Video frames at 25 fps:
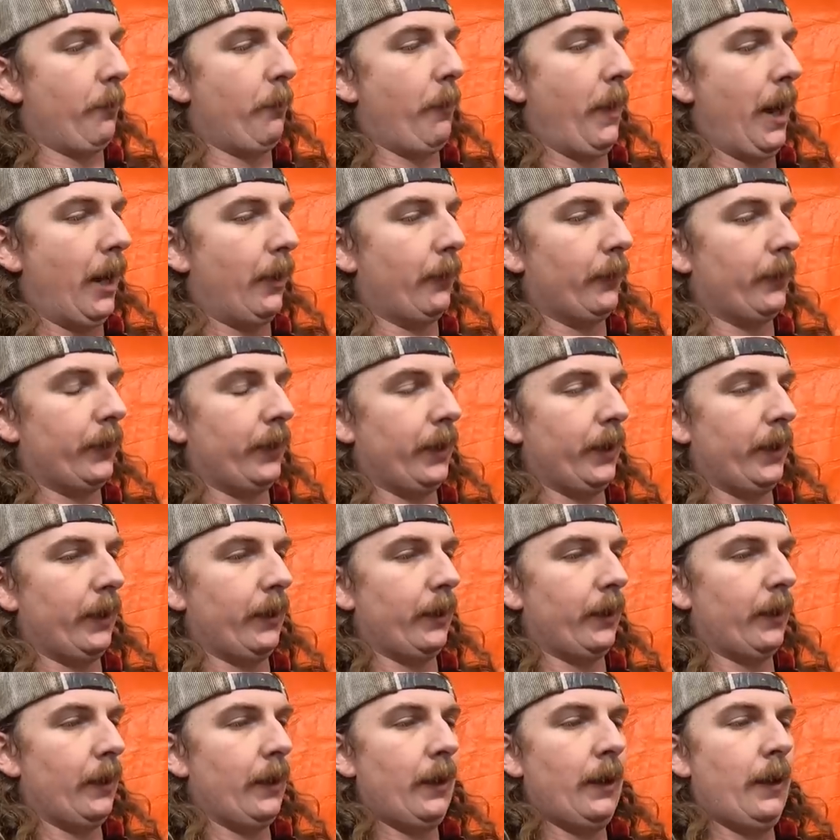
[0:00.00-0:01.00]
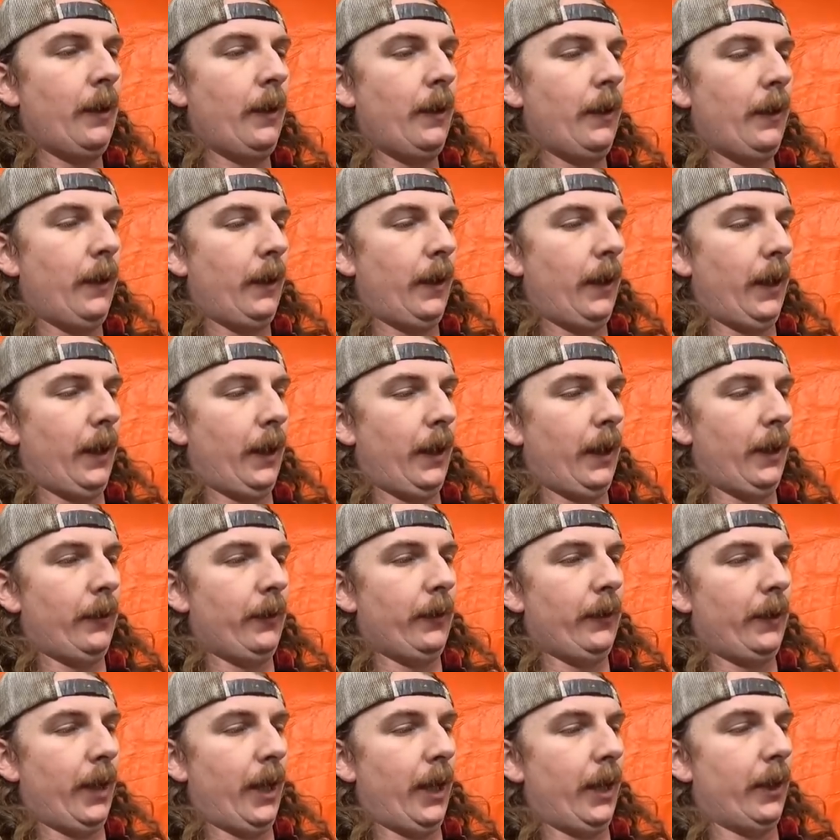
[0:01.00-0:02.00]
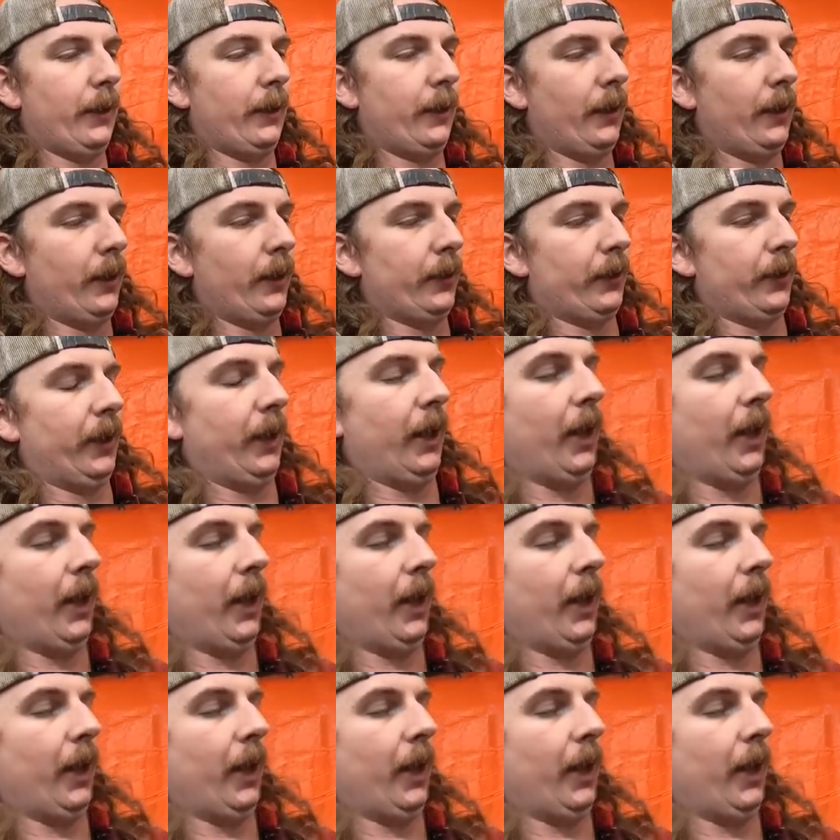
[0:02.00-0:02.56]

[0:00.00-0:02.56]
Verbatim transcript: it mounted and then, because